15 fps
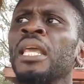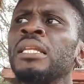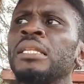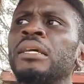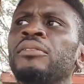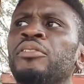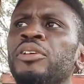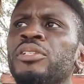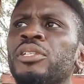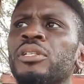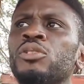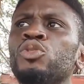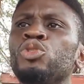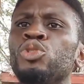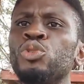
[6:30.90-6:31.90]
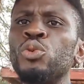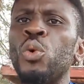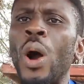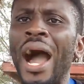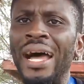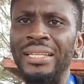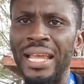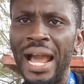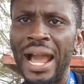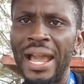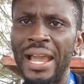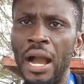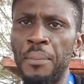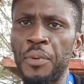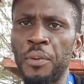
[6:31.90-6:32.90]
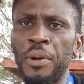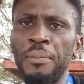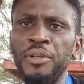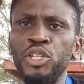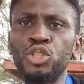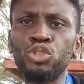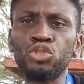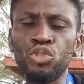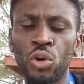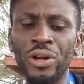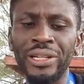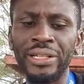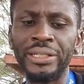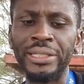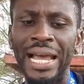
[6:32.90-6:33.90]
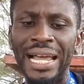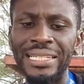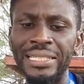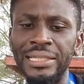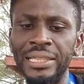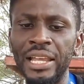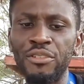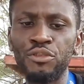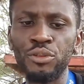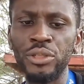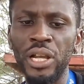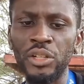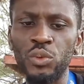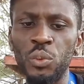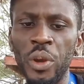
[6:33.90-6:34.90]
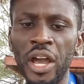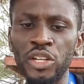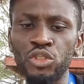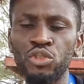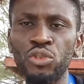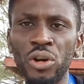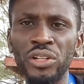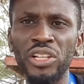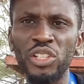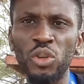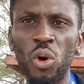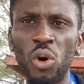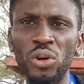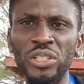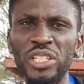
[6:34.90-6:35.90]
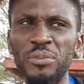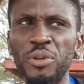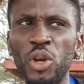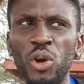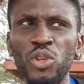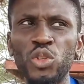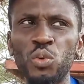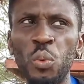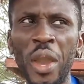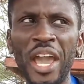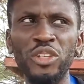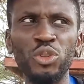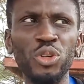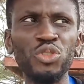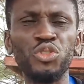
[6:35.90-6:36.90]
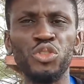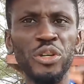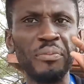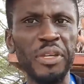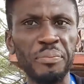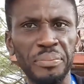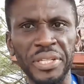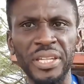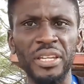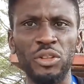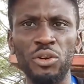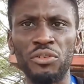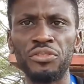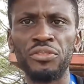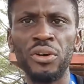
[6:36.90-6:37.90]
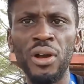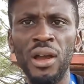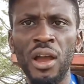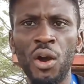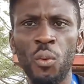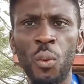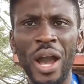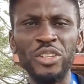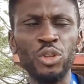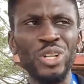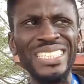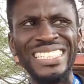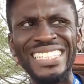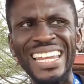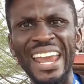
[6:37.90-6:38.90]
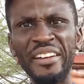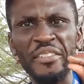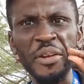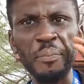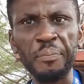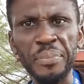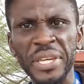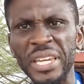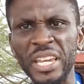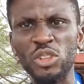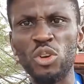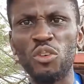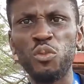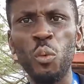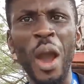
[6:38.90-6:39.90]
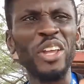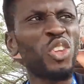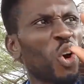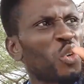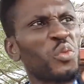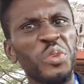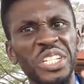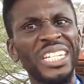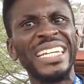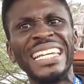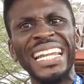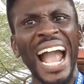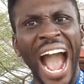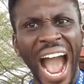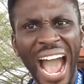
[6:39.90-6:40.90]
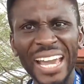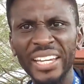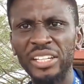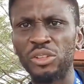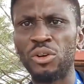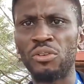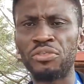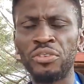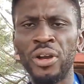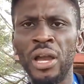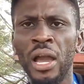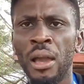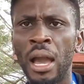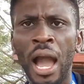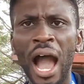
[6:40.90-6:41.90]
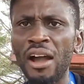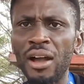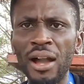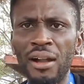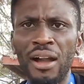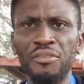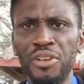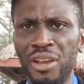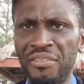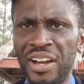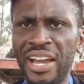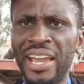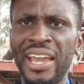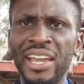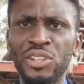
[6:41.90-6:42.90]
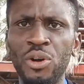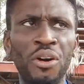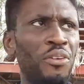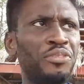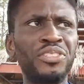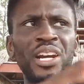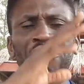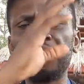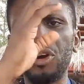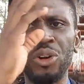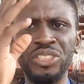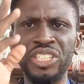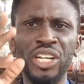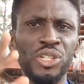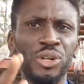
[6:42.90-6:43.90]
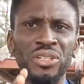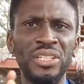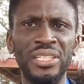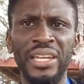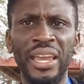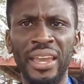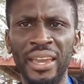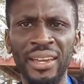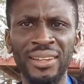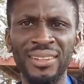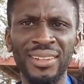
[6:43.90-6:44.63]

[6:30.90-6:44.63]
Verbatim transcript: the reason you and I are probably struggling at the level that we are struggling on is because we are not dreaming big enough. We are not daring big enough. We are not reaching high enough." I, I, have you ever heard of traffic congestion in the air?